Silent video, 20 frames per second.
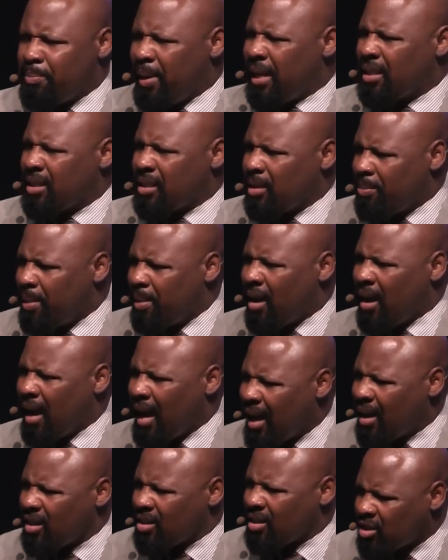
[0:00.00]
base about
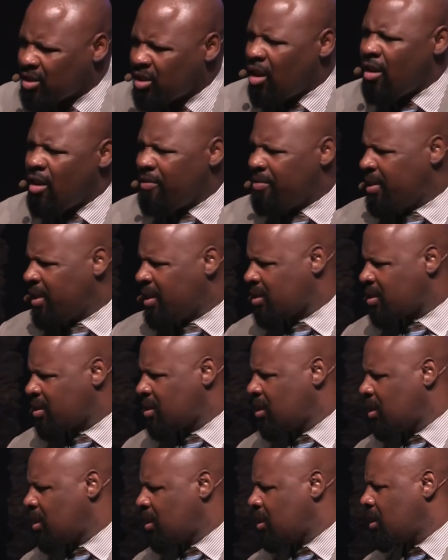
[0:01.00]
how to solve
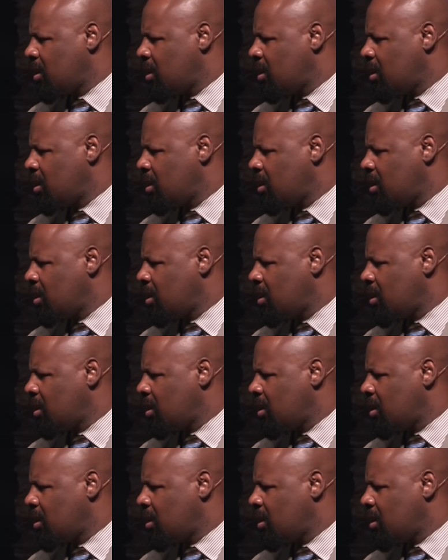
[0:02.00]
this.